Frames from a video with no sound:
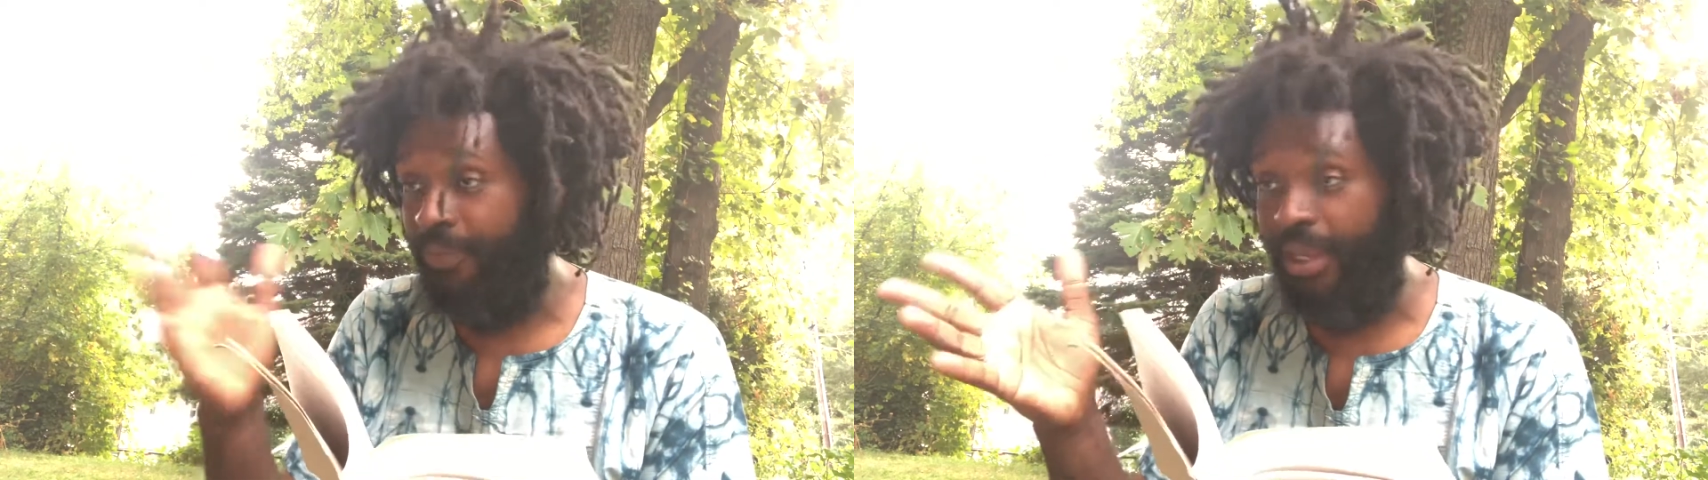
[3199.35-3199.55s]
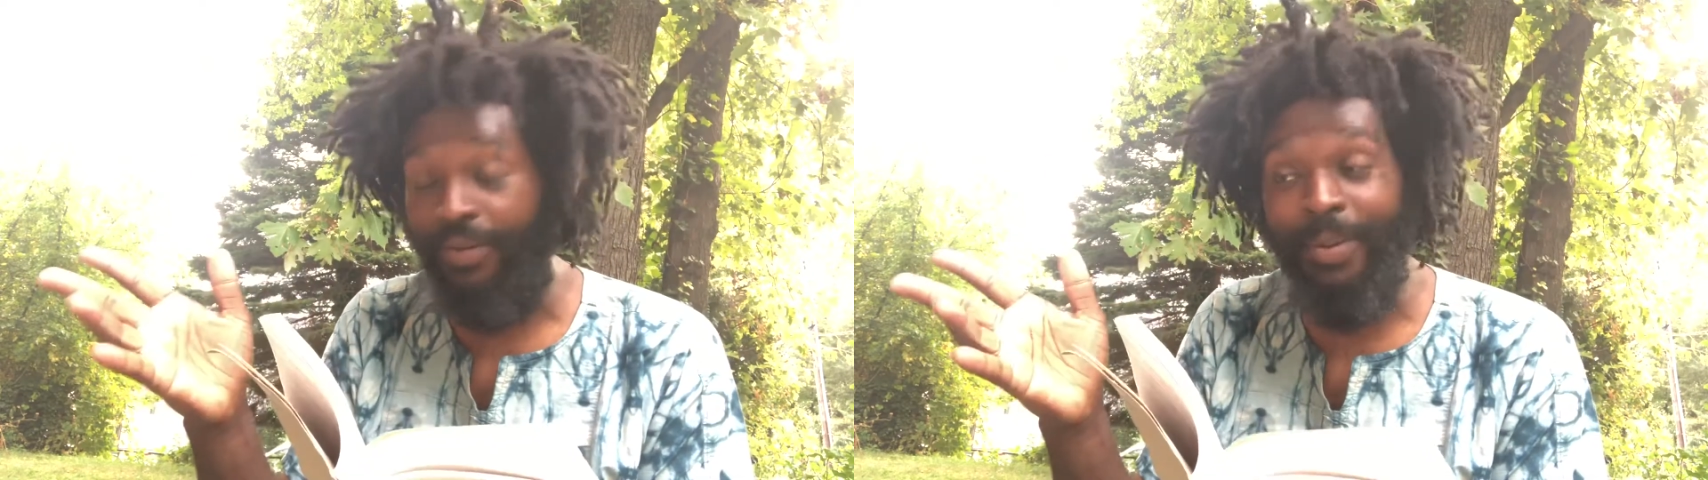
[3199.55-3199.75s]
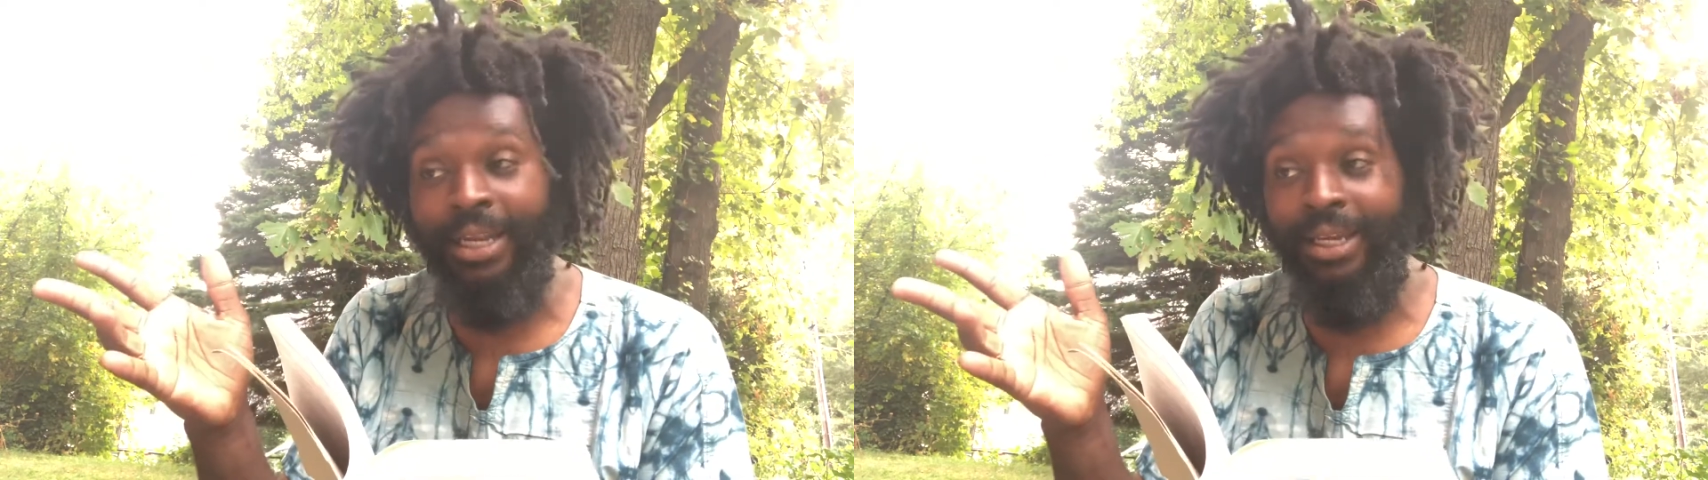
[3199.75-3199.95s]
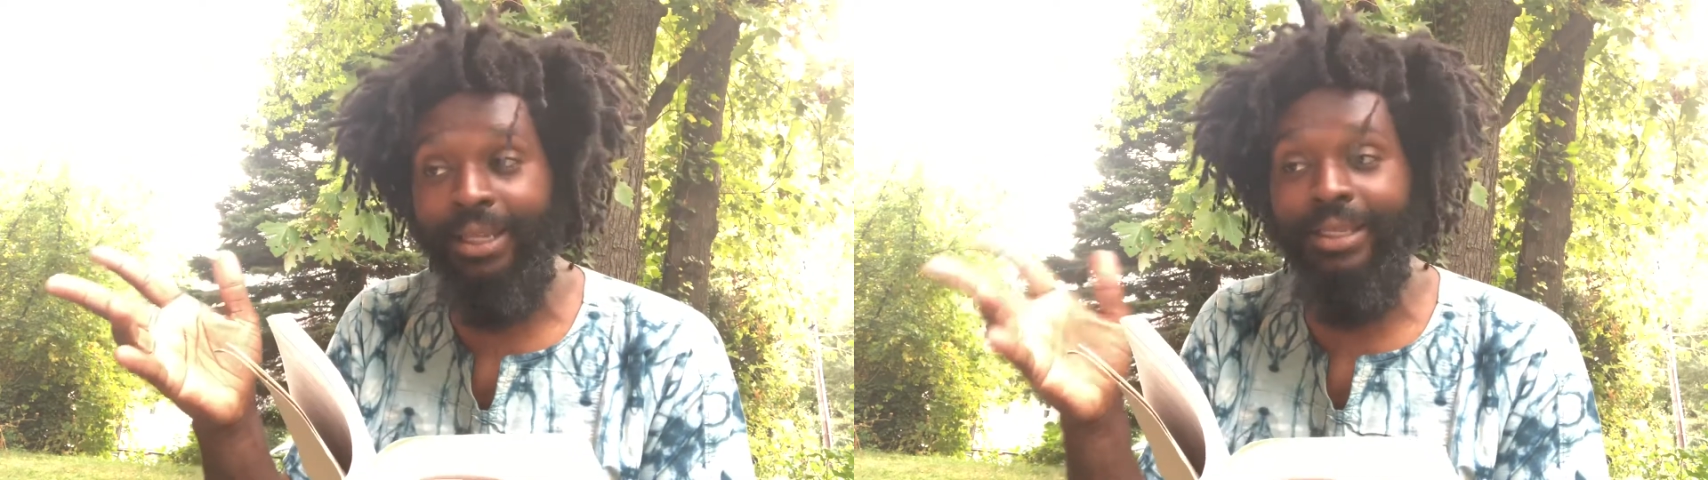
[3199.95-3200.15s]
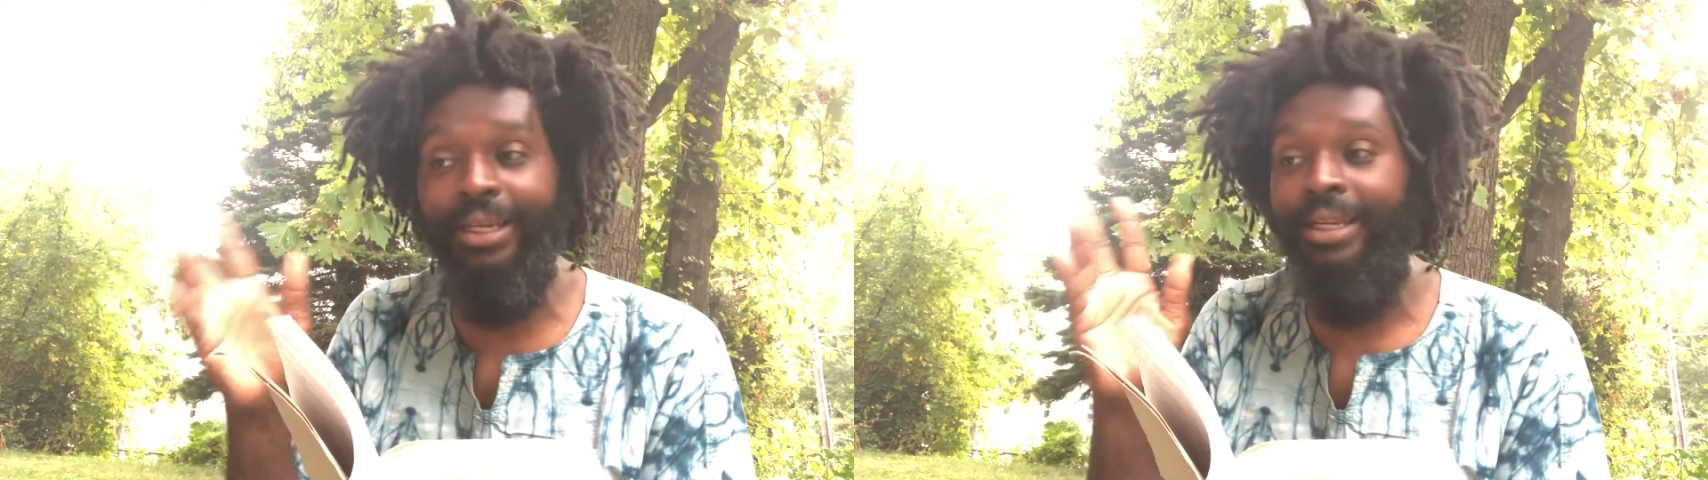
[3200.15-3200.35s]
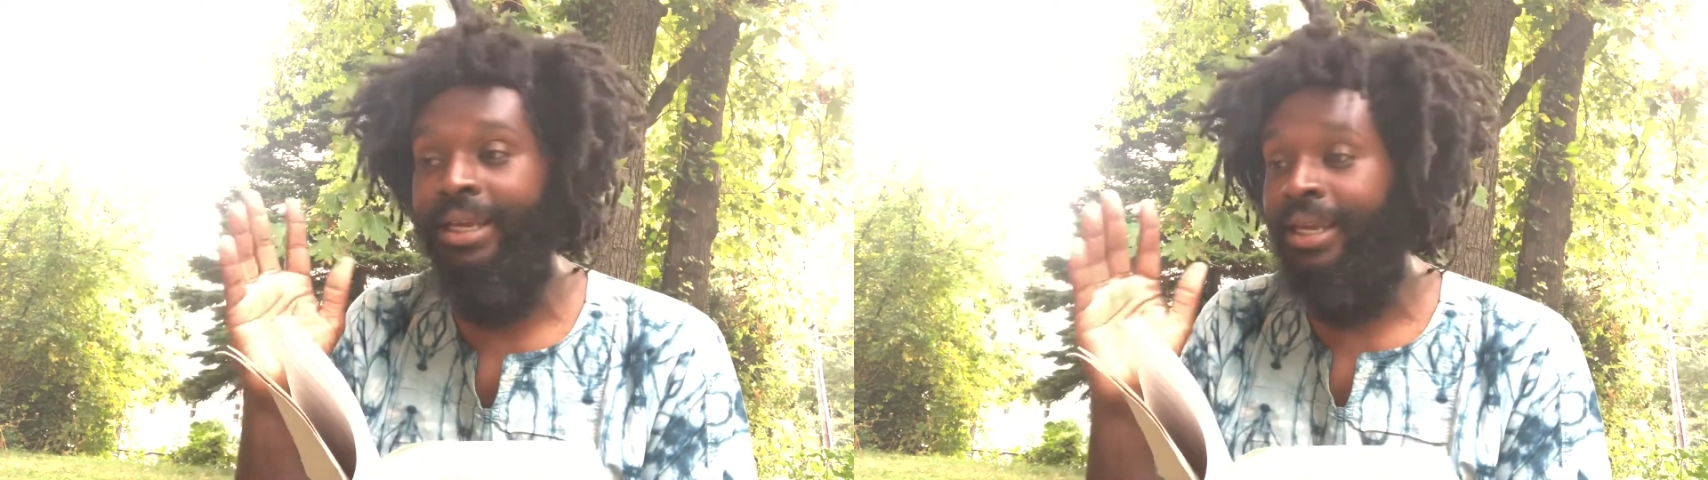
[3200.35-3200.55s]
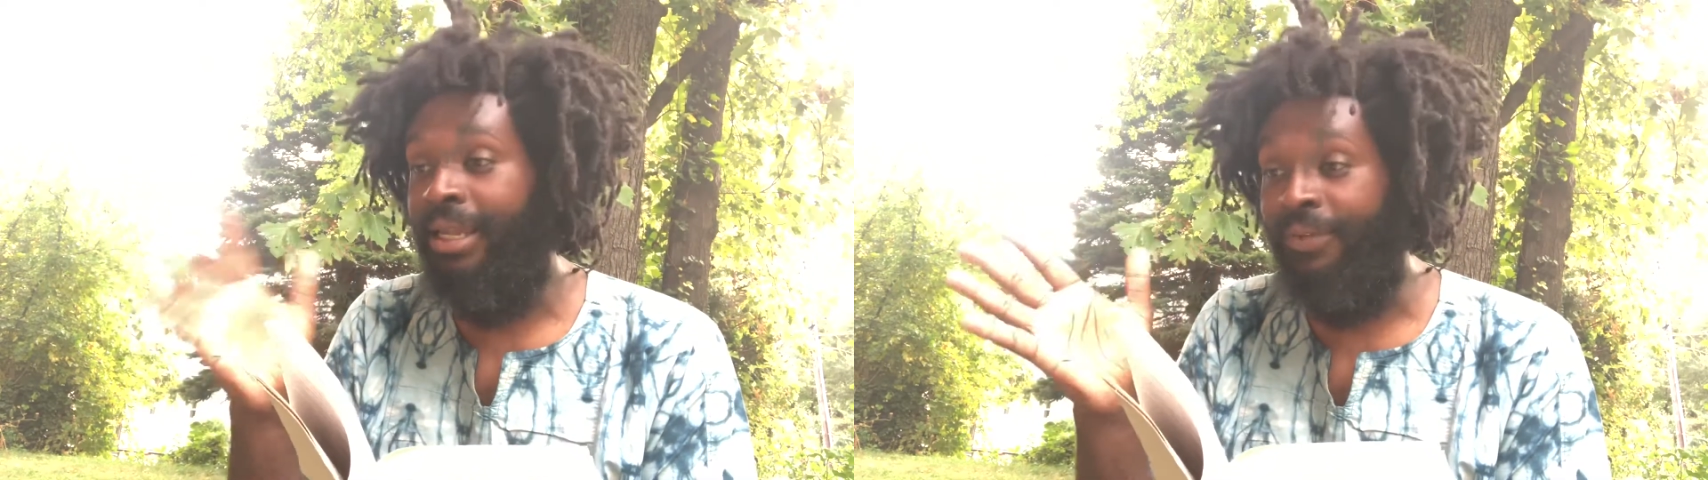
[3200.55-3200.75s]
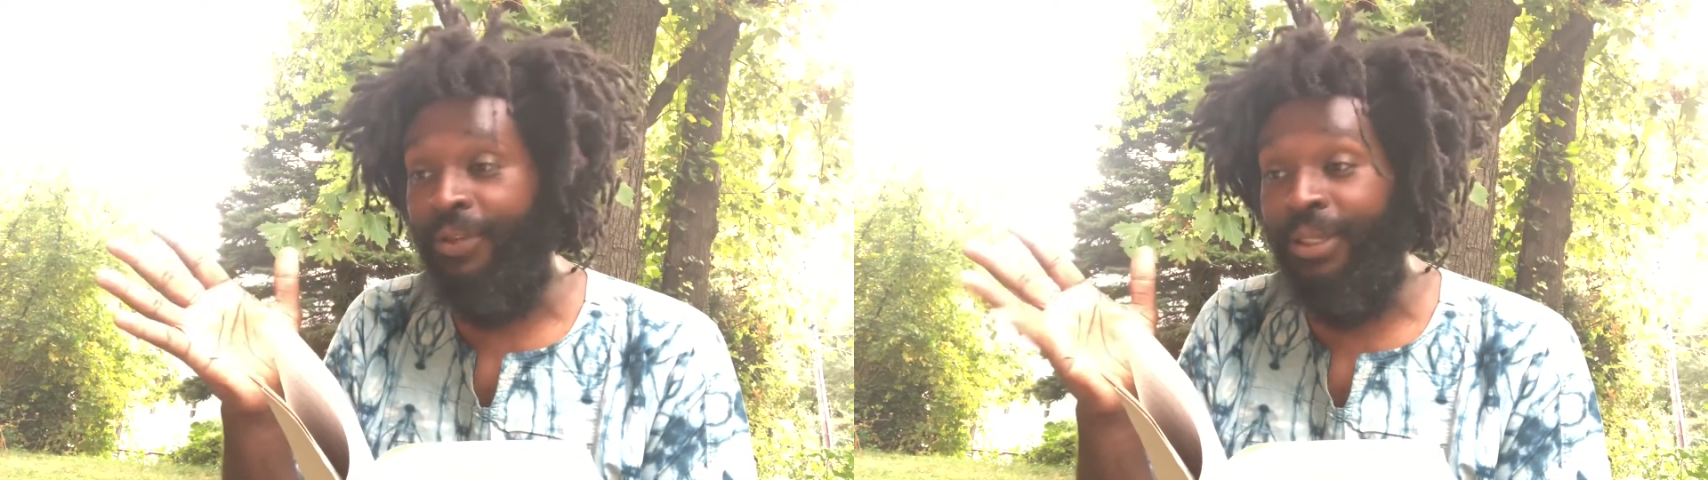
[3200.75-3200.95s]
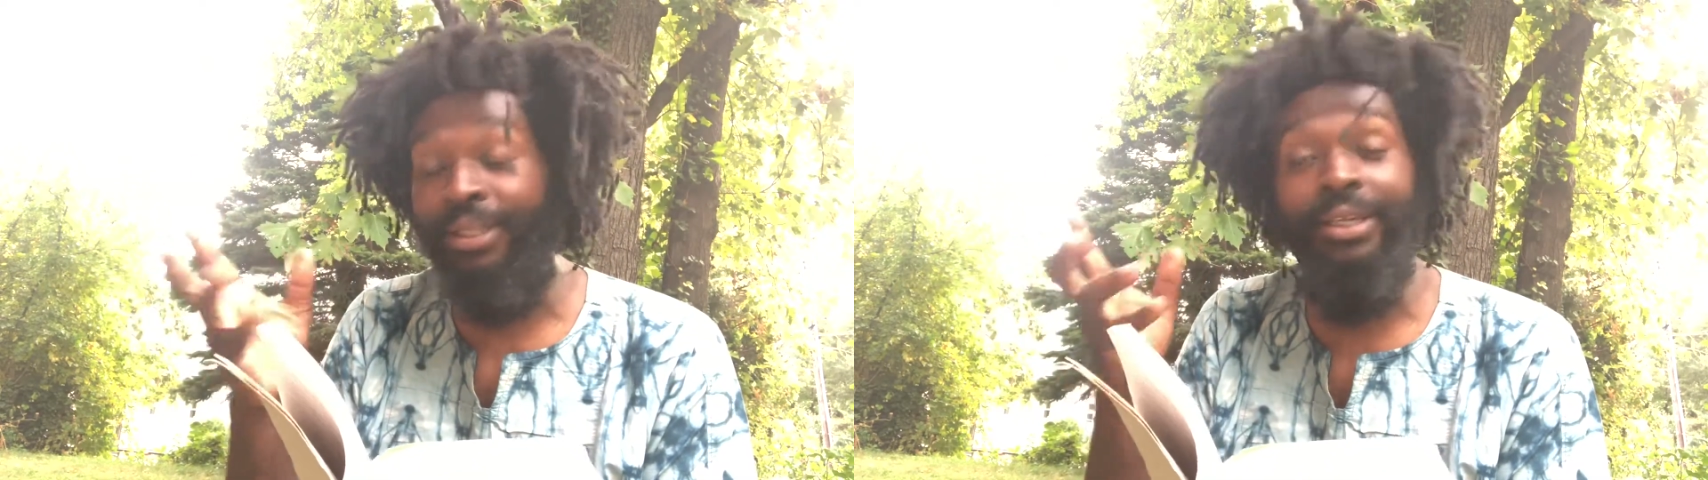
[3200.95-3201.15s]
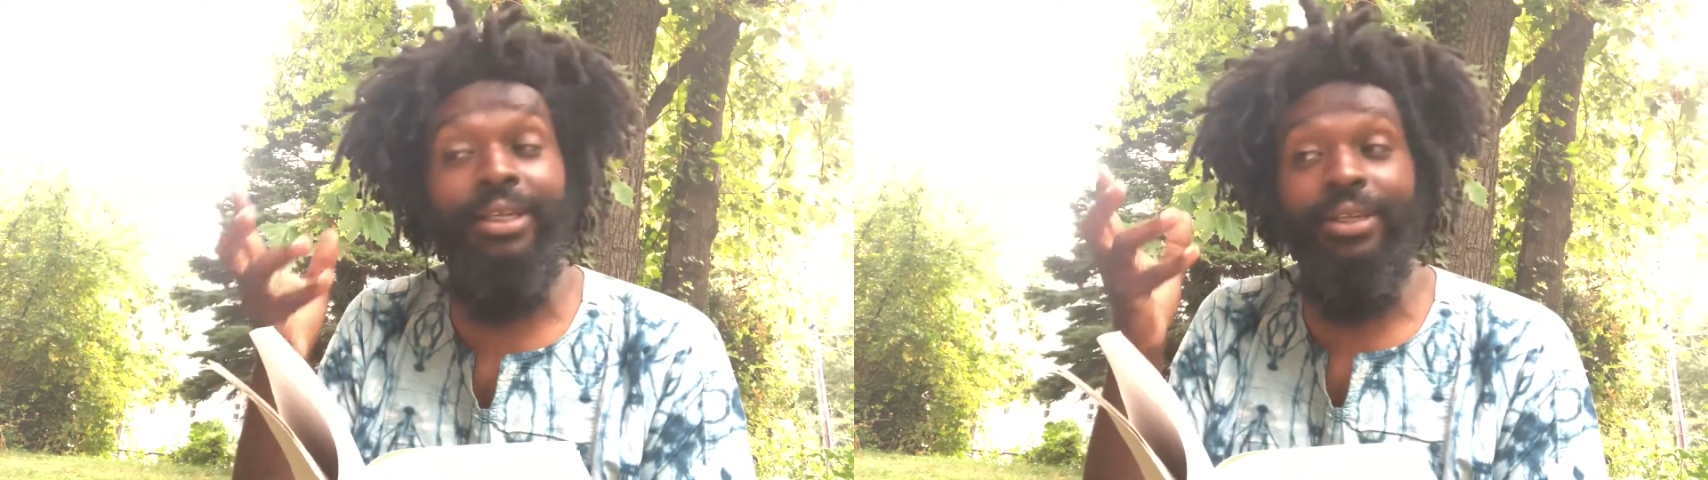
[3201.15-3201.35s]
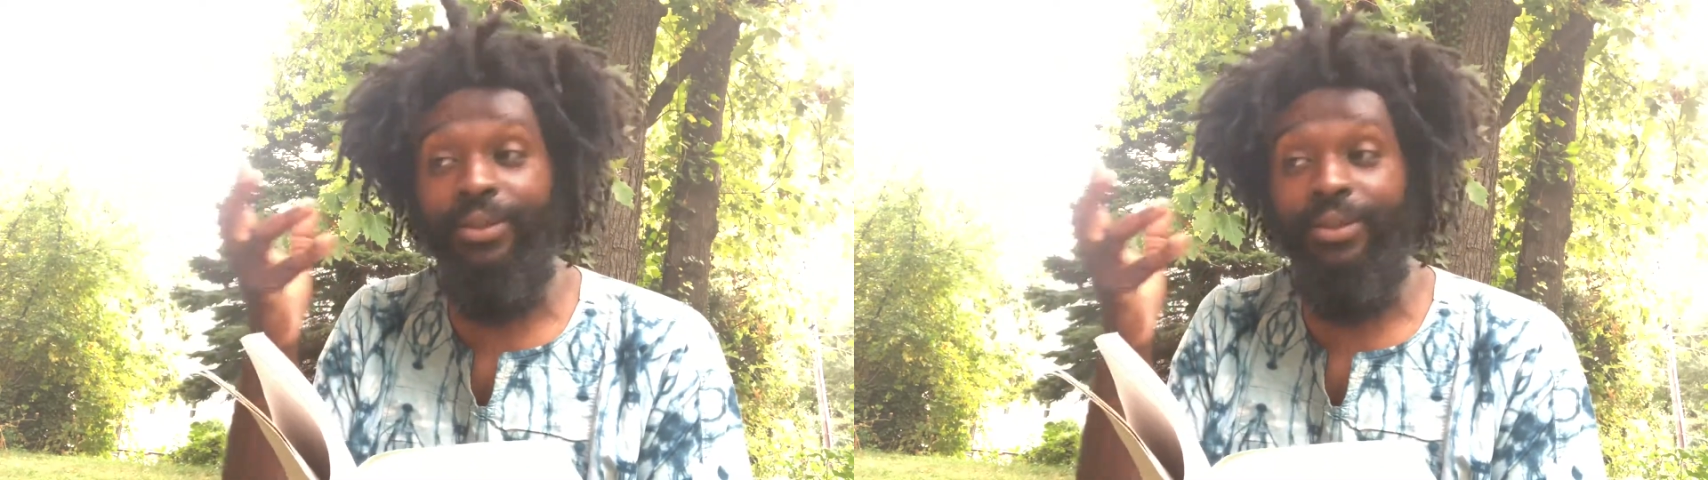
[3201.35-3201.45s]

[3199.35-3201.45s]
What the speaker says: Everybody got that? And if you didn't get it,